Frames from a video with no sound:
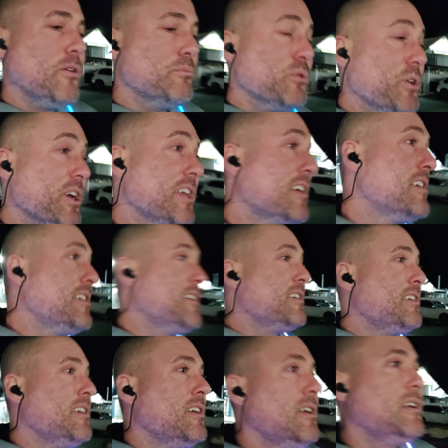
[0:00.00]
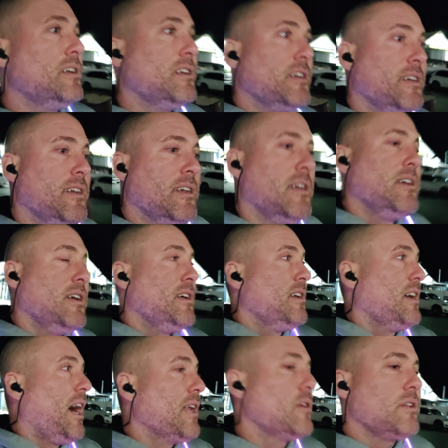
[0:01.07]
oh boy.
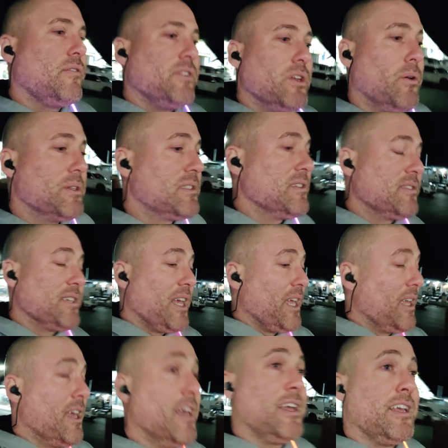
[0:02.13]
I don't even know what to say.